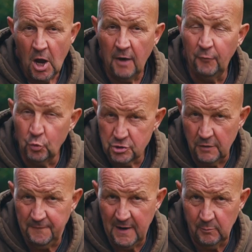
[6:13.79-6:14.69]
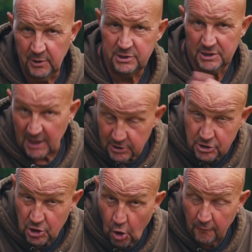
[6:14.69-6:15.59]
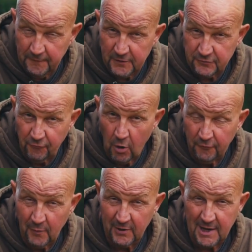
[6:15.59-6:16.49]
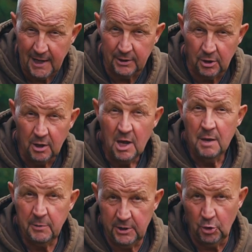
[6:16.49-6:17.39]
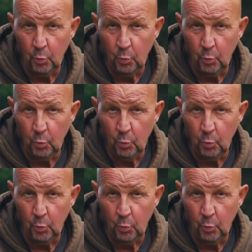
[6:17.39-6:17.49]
I've also found with this, it catches a lot of fish right throughout the calendar, but in the